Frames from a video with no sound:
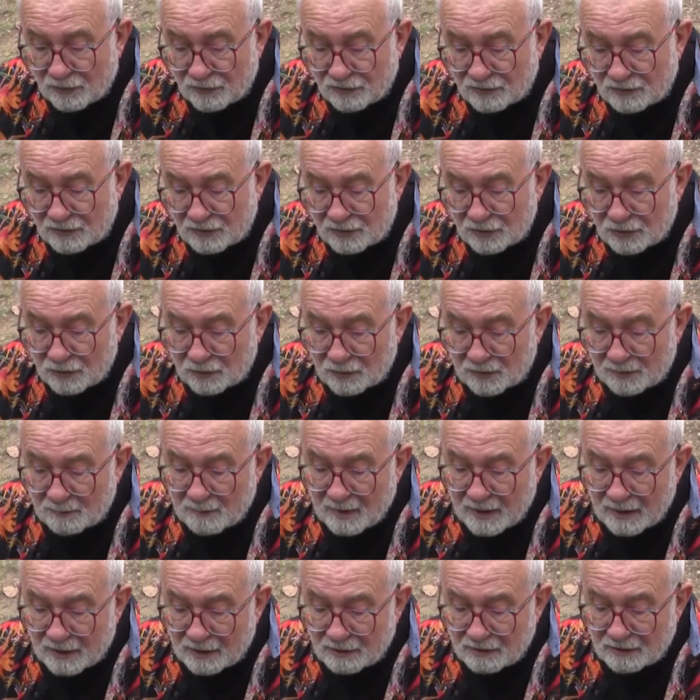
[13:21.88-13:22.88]
does it do? It
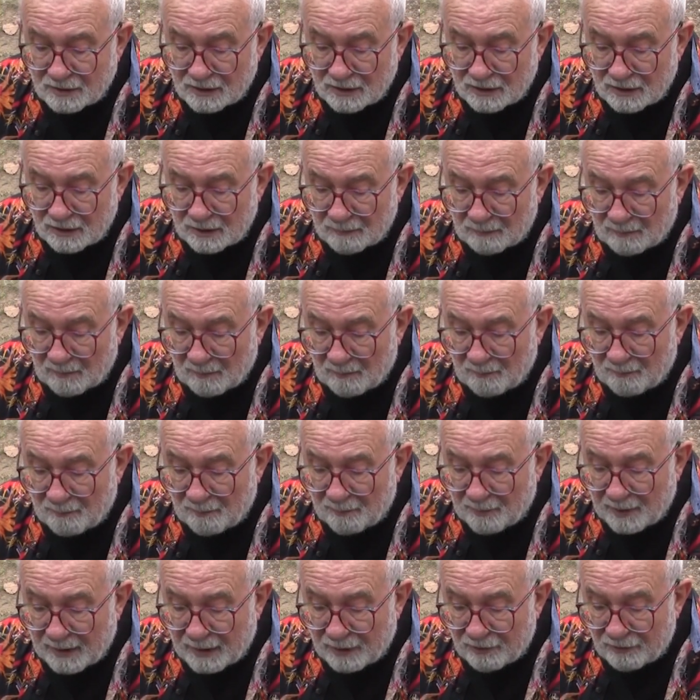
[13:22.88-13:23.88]
makes the
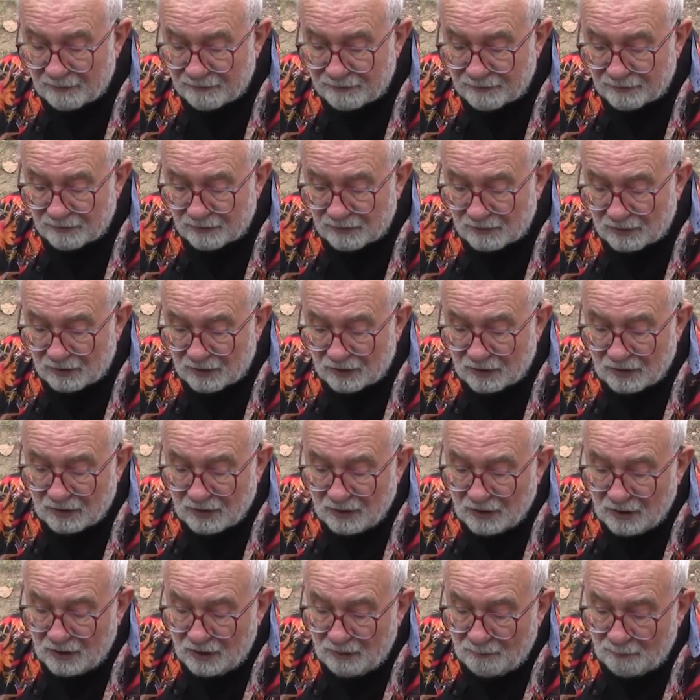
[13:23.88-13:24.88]
paraffin
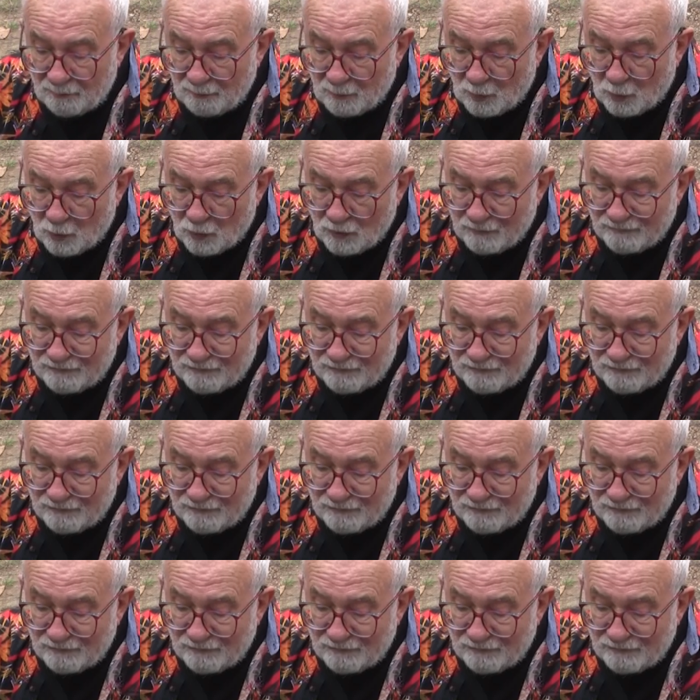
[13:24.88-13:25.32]
more